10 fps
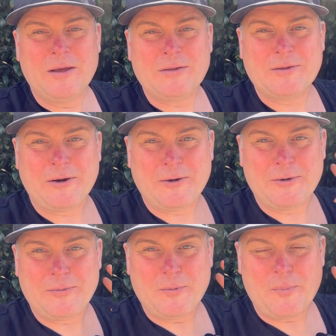
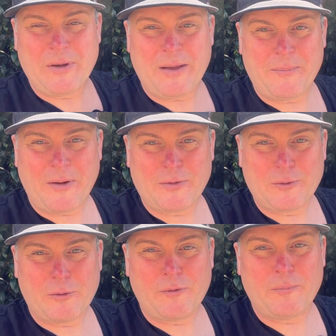So we'll get a
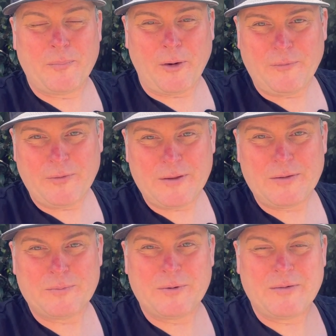score off both of
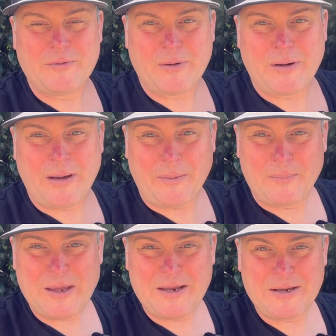us. We'll give you our
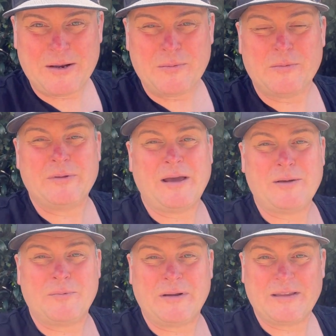opinion. We'll tell
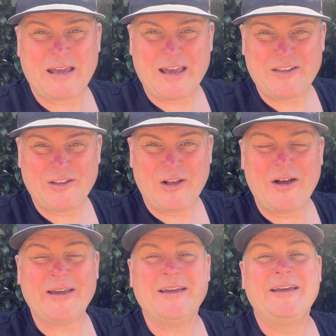you what it tastes
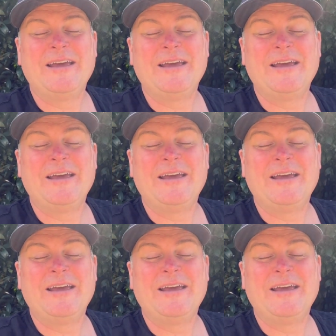like.